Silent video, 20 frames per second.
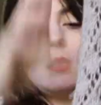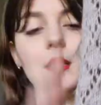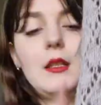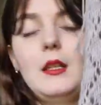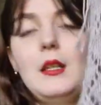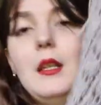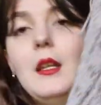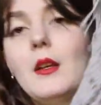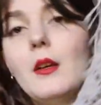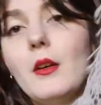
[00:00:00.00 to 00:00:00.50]

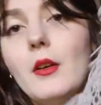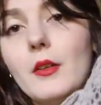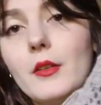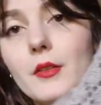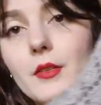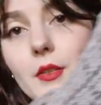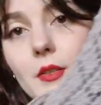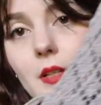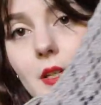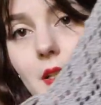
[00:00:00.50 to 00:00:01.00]
the
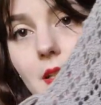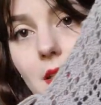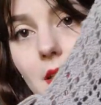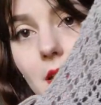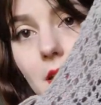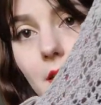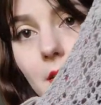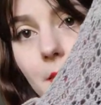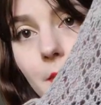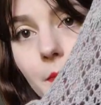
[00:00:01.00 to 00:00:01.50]
other side.
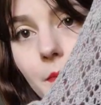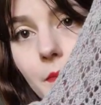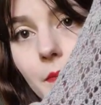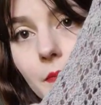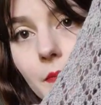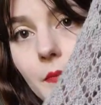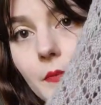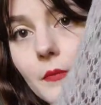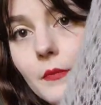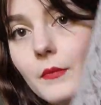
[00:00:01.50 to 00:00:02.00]

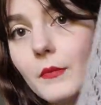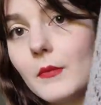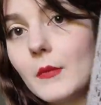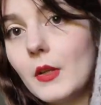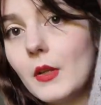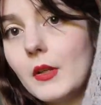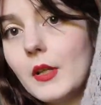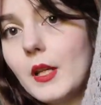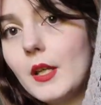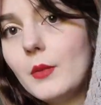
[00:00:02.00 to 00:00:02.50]

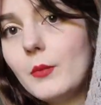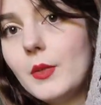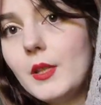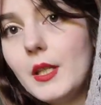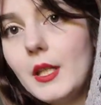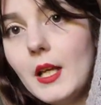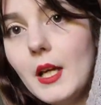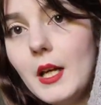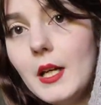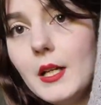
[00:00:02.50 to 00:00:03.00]
Again with
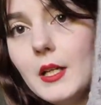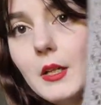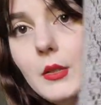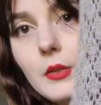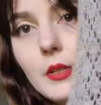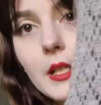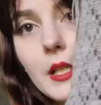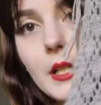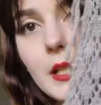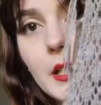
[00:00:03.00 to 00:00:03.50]
the
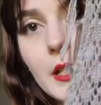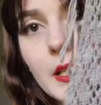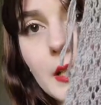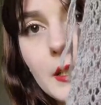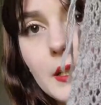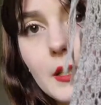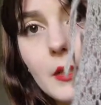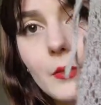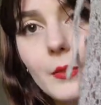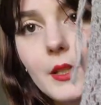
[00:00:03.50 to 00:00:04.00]
I-cord here,
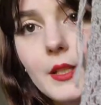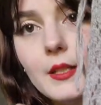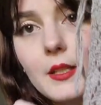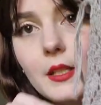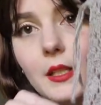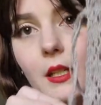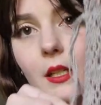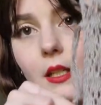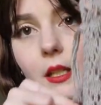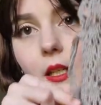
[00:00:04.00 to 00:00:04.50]

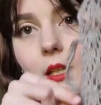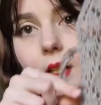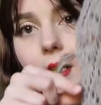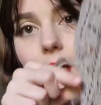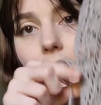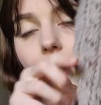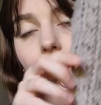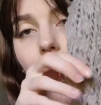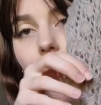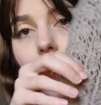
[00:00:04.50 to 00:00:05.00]
decreasing here,
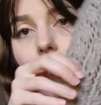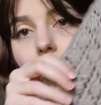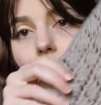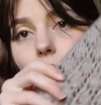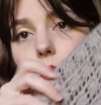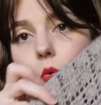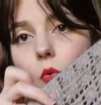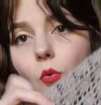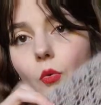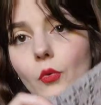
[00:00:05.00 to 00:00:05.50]

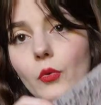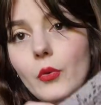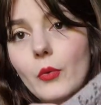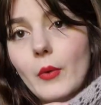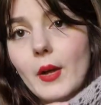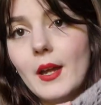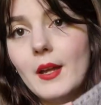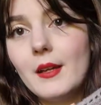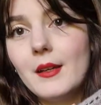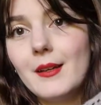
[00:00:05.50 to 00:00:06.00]
all the
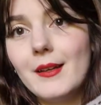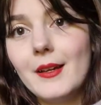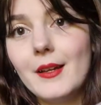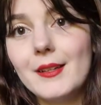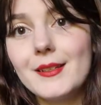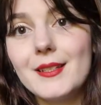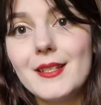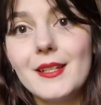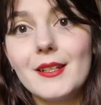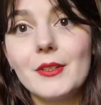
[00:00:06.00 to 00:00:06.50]
way
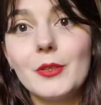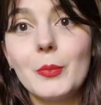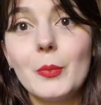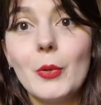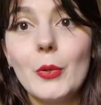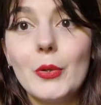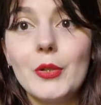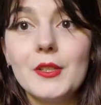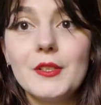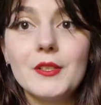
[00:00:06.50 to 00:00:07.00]
until the
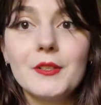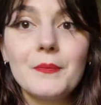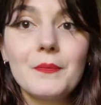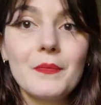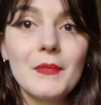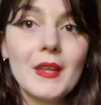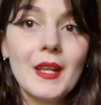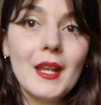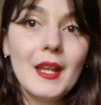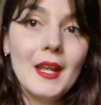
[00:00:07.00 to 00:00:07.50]
point.
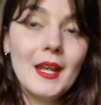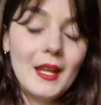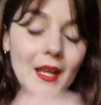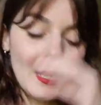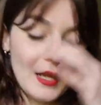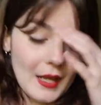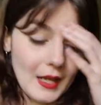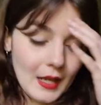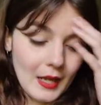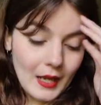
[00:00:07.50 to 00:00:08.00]

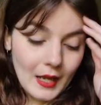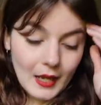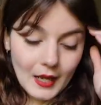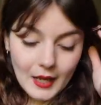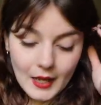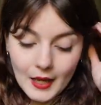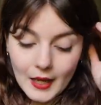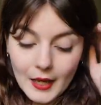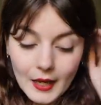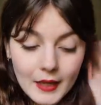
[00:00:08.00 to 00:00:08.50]

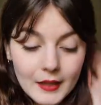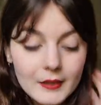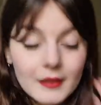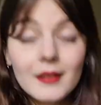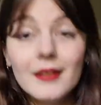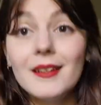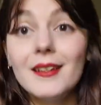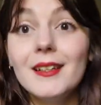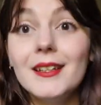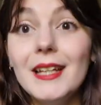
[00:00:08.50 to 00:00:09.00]
And
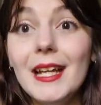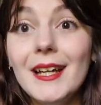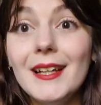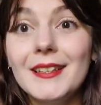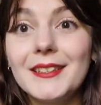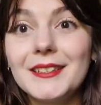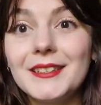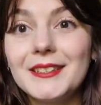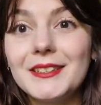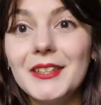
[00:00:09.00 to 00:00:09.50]

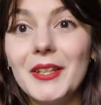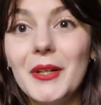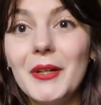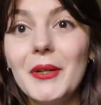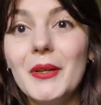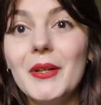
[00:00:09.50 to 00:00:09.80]
yeah, so,